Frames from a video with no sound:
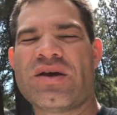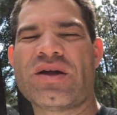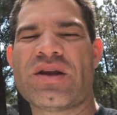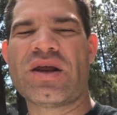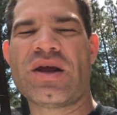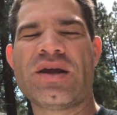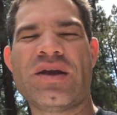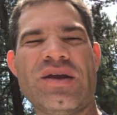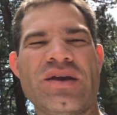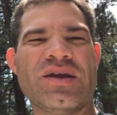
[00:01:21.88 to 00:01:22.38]

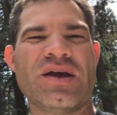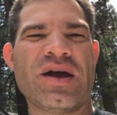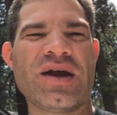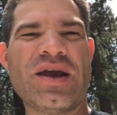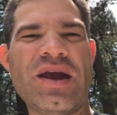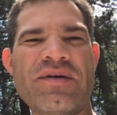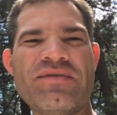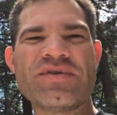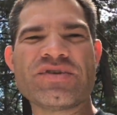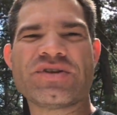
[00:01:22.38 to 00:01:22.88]
And I
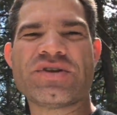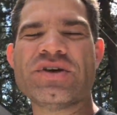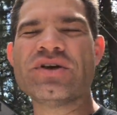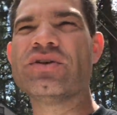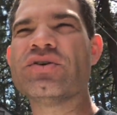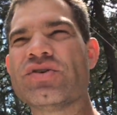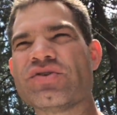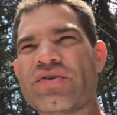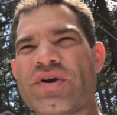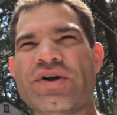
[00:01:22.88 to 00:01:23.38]
gave this
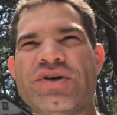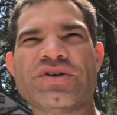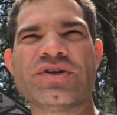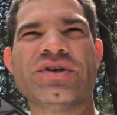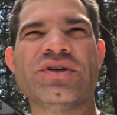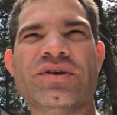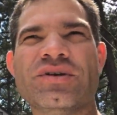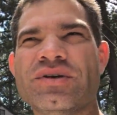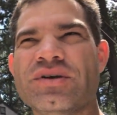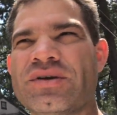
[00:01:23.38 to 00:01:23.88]

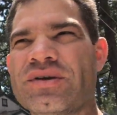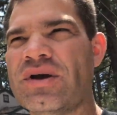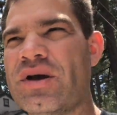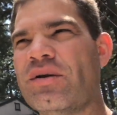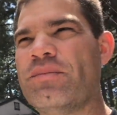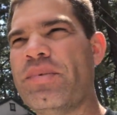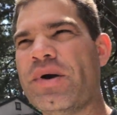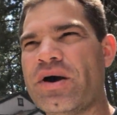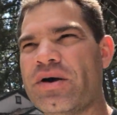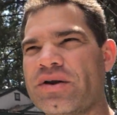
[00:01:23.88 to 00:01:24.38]
illustration
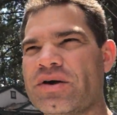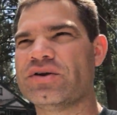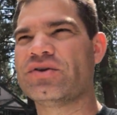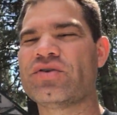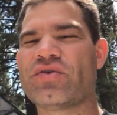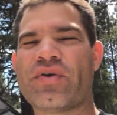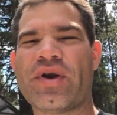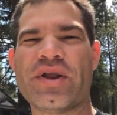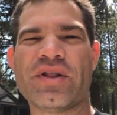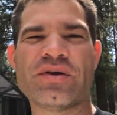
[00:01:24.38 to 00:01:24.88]
about a
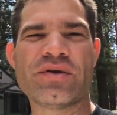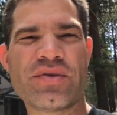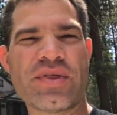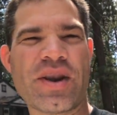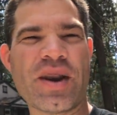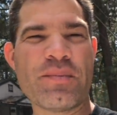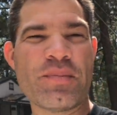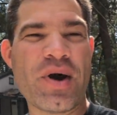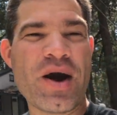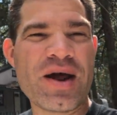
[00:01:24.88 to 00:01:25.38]
trailer
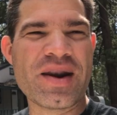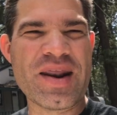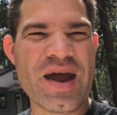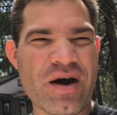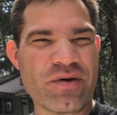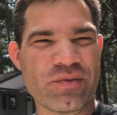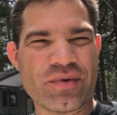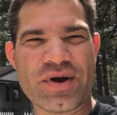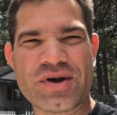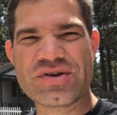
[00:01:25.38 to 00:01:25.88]
that I bought and
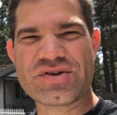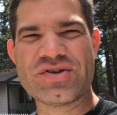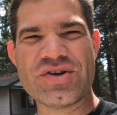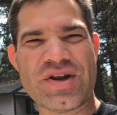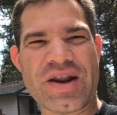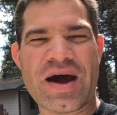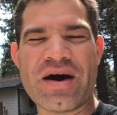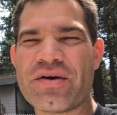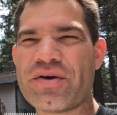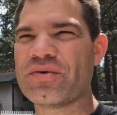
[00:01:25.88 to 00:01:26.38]
how
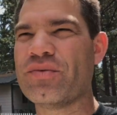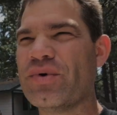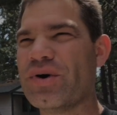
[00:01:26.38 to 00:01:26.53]
rusted out it